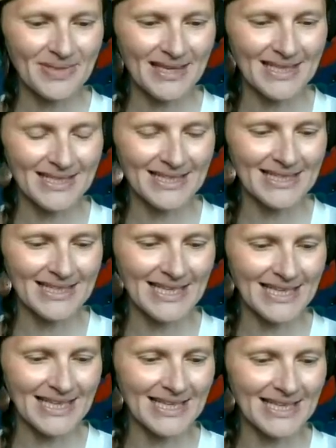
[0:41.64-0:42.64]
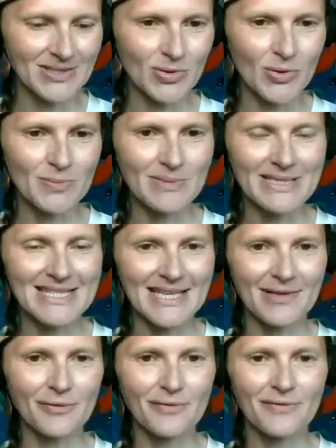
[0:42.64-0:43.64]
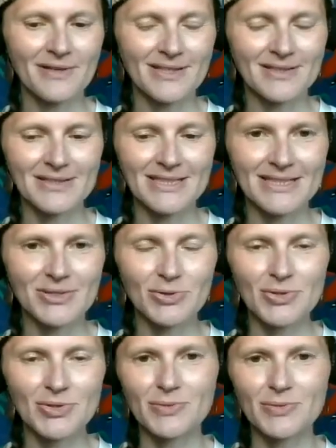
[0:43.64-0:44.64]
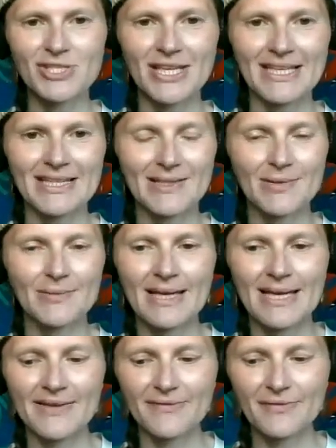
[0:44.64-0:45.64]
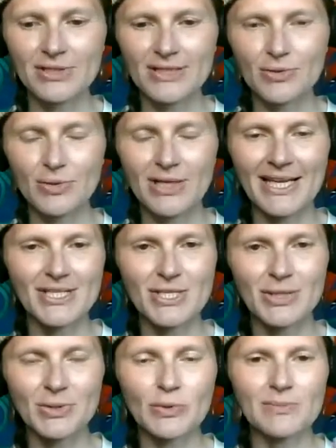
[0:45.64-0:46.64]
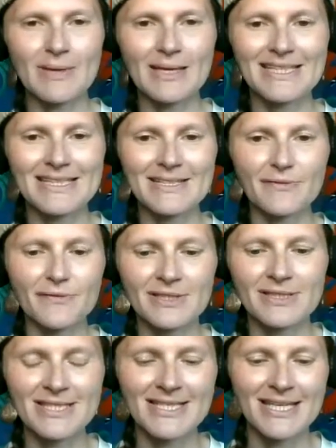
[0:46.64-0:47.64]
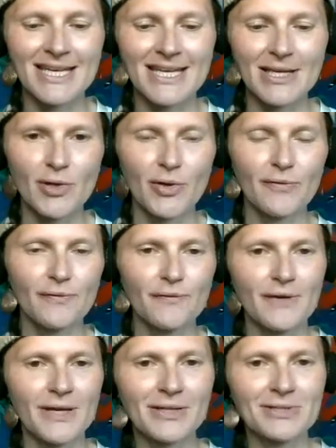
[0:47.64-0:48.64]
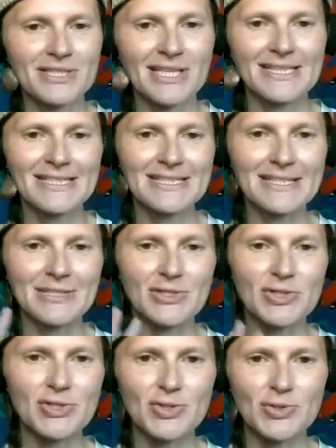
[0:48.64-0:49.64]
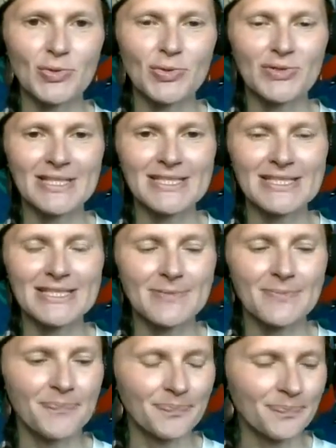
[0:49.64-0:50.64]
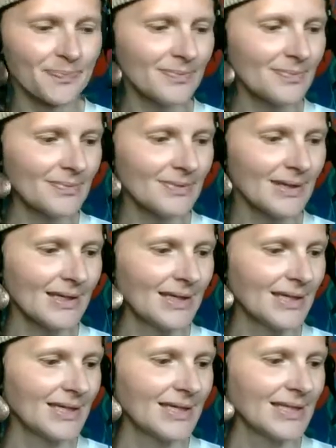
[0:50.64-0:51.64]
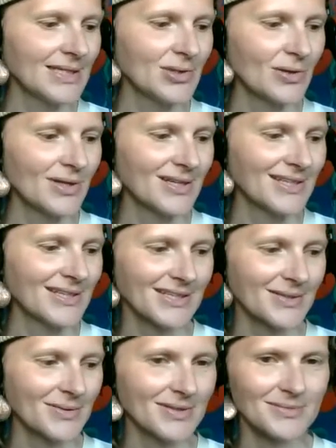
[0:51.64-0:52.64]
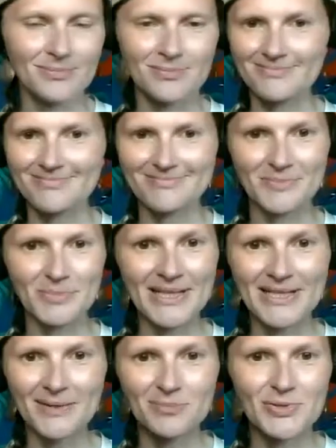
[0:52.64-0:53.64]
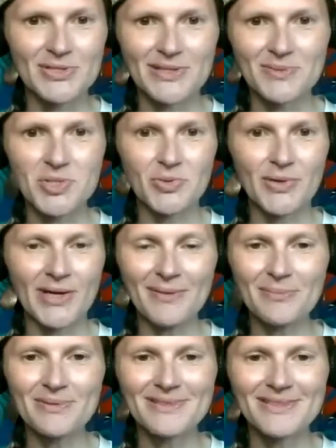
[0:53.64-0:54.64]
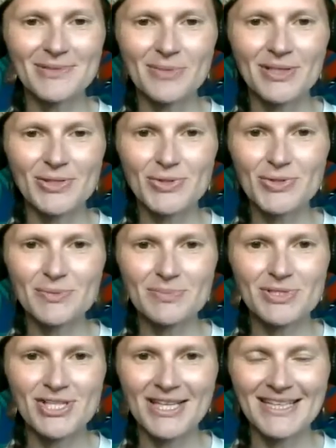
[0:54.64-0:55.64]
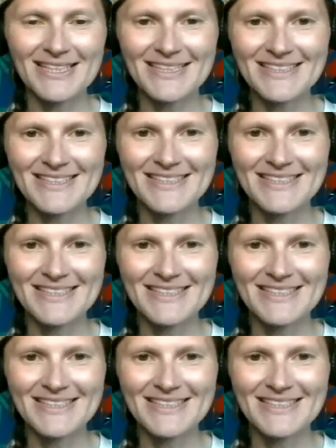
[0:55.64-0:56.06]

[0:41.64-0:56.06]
like I like to call myself, on the YouTube channel, where I've got a collection with many different fairy tales and stories. You're welcome to subscribe to my YouTube channel.